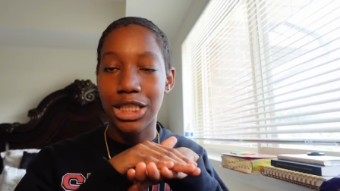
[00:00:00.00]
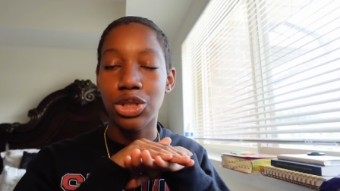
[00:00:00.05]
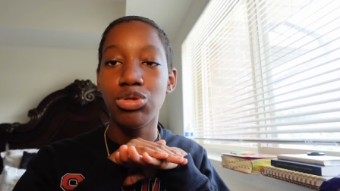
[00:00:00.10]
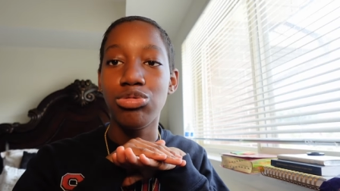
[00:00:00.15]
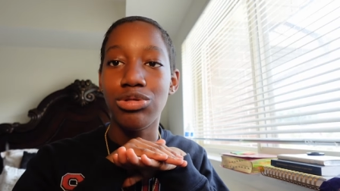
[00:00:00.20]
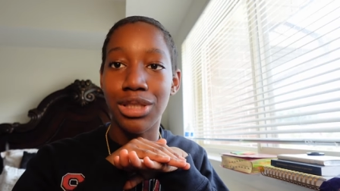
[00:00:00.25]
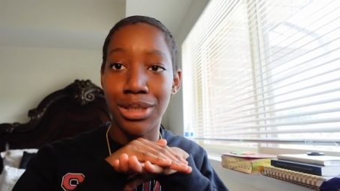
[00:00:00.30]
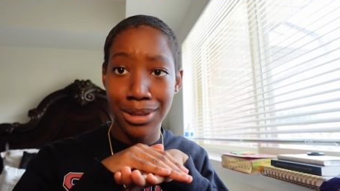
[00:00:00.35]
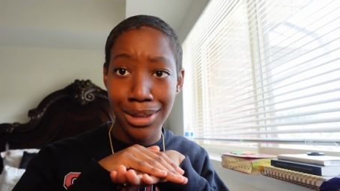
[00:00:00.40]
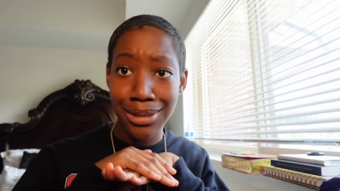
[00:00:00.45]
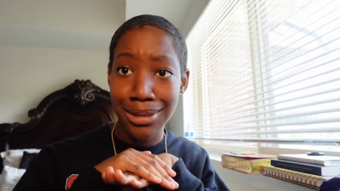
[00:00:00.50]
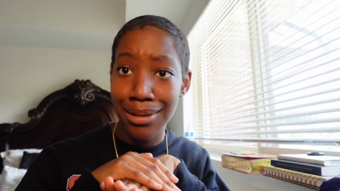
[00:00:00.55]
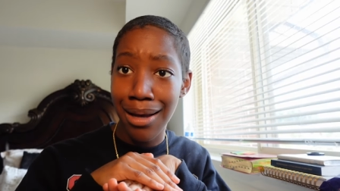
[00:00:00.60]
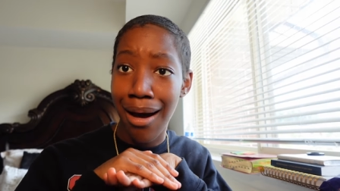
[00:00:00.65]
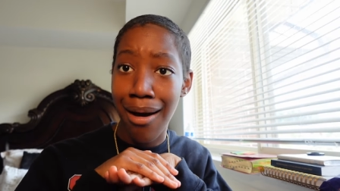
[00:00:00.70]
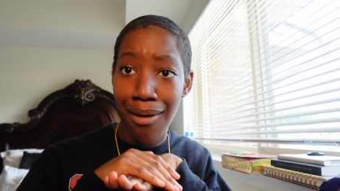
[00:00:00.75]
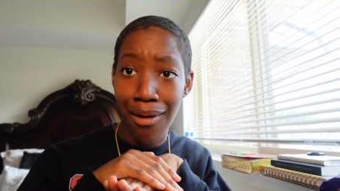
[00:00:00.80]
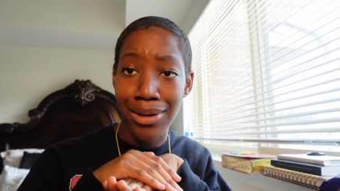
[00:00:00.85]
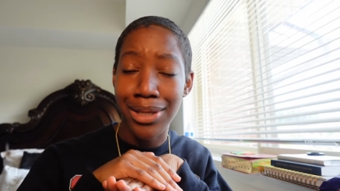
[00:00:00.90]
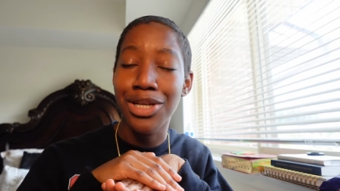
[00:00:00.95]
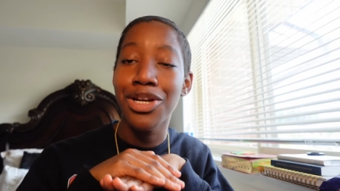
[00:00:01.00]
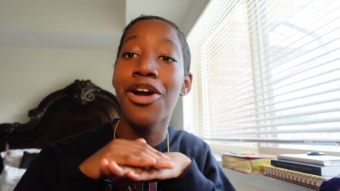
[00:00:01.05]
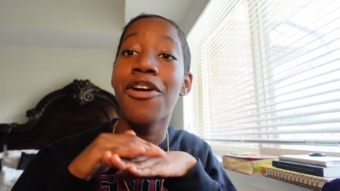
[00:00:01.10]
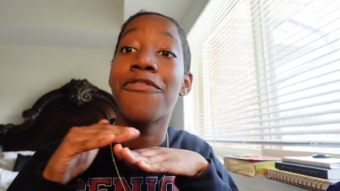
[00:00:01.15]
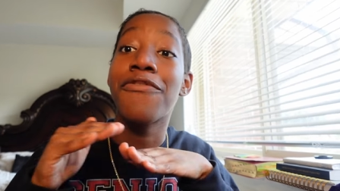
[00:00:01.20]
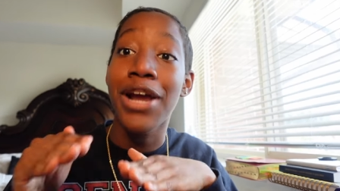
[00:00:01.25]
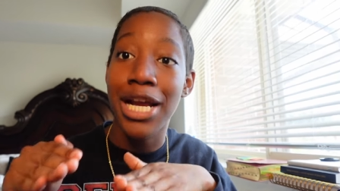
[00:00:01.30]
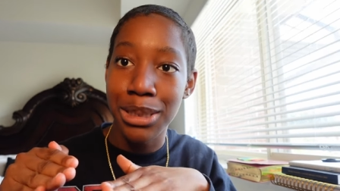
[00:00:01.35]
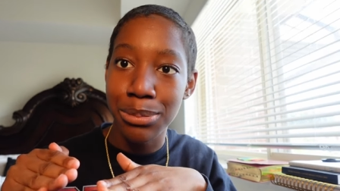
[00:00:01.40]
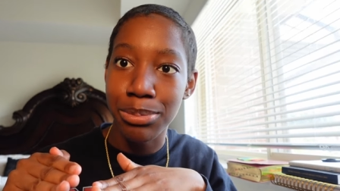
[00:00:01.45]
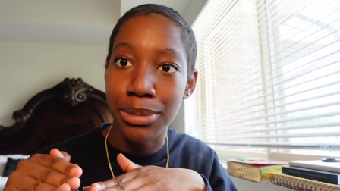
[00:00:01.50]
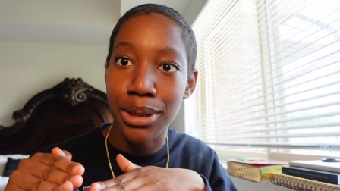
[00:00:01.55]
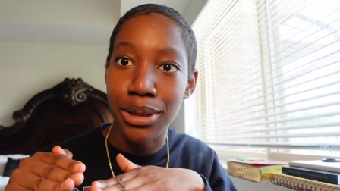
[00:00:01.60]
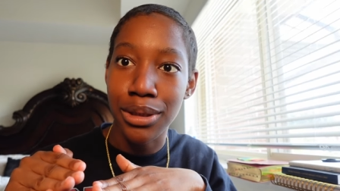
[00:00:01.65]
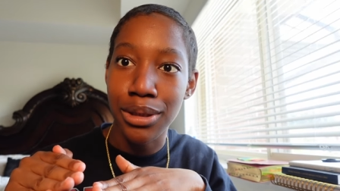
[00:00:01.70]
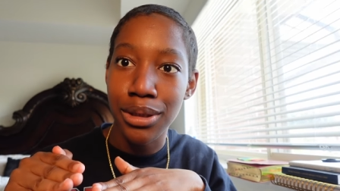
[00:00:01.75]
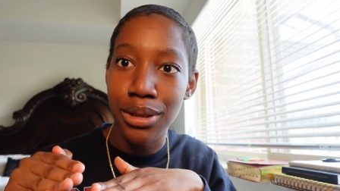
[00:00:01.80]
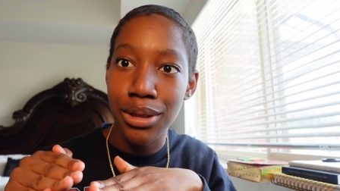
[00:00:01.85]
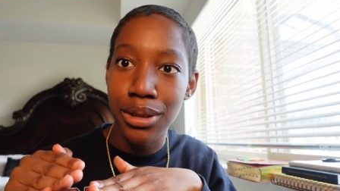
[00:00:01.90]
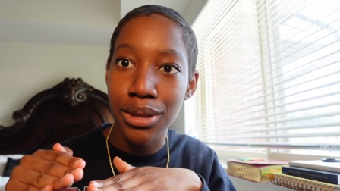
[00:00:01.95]
You just got on, you're a freshman
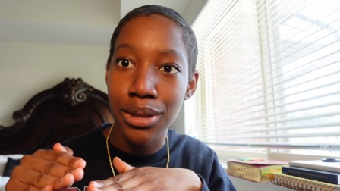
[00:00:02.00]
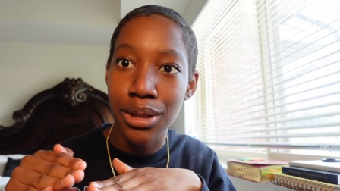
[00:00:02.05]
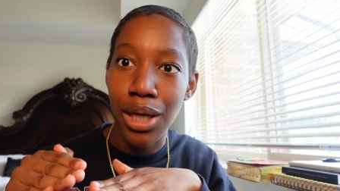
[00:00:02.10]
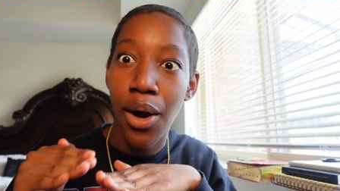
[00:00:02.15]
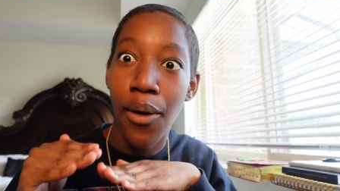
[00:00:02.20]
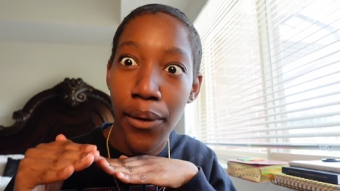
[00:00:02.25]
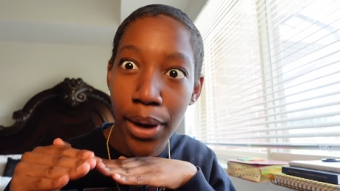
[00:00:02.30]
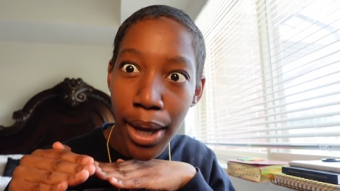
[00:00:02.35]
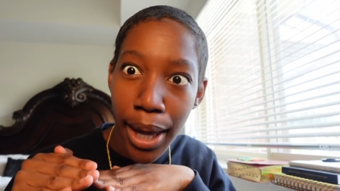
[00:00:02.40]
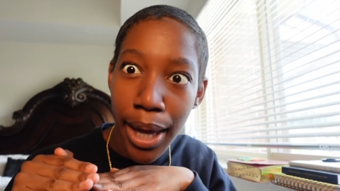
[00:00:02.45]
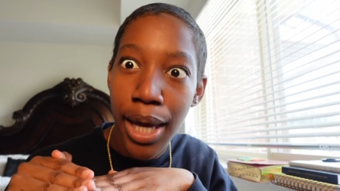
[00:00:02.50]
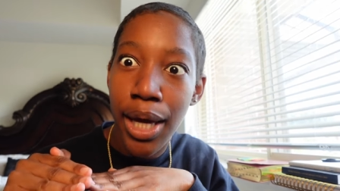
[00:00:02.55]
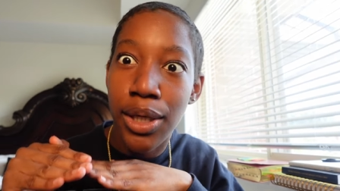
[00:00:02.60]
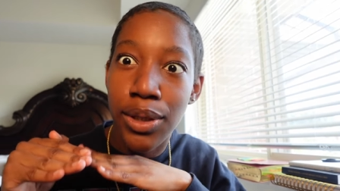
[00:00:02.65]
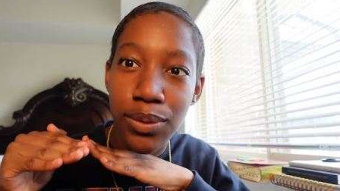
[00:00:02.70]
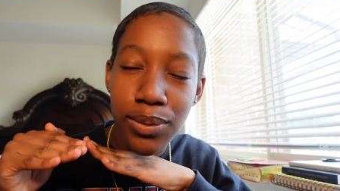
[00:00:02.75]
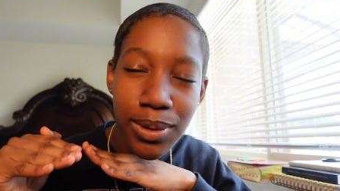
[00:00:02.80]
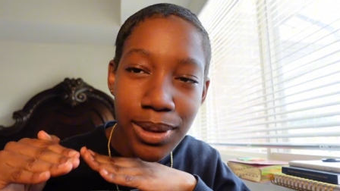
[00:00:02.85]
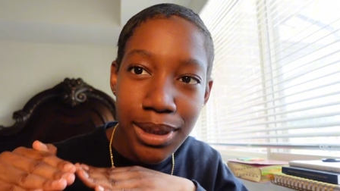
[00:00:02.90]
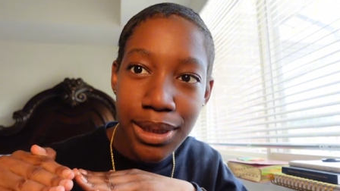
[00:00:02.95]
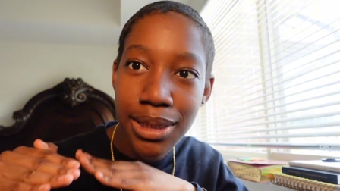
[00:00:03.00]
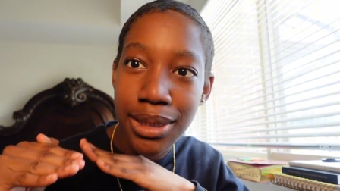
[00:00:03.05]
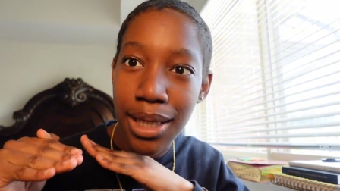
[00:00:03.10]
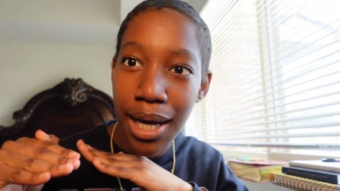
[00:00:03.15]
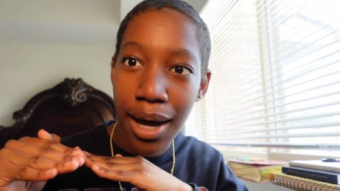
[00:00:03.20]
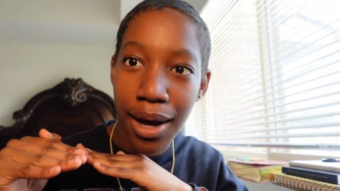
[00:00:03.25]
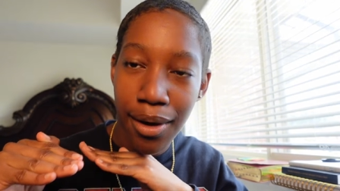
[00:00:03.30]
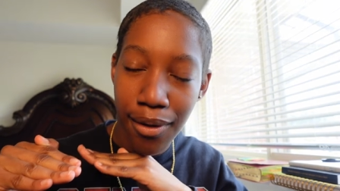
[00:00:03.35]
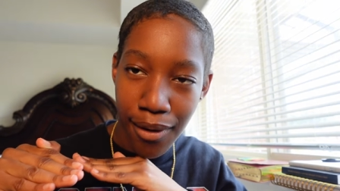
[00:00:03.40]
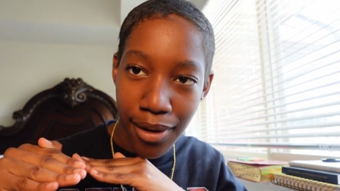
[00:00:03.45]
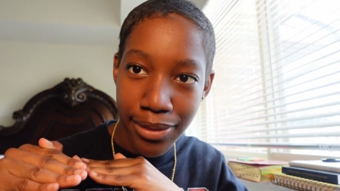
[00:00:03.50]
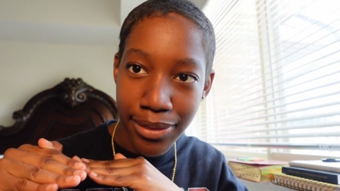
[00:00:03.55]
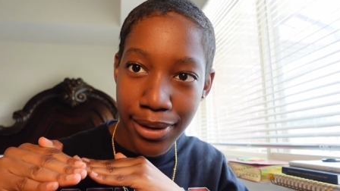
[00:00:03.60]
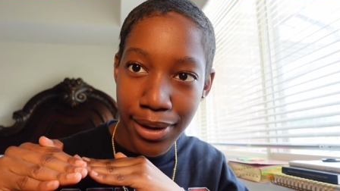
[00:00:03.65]
okay you just got on